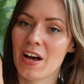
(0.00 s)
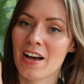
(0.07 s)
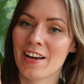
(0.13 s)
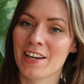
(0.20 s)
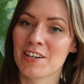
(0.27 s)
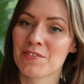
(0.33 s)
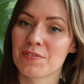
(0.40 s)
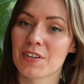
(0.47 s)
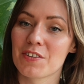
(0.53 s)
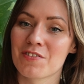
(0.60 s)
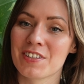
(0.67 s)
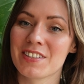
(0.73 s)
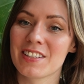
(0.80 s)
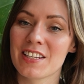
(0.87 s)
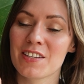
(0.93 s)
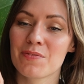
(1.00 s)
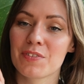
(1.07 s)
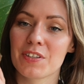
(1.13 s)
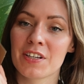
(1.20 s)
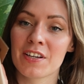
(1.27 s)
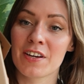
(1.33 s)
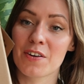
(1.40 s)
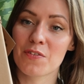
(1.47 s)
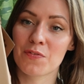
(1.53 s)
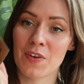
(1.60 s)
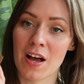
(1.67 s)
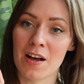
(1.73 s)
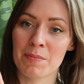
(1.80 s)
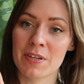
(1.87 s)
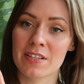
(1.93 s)
I've received a
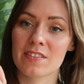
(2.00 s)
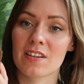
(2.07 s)
Farmer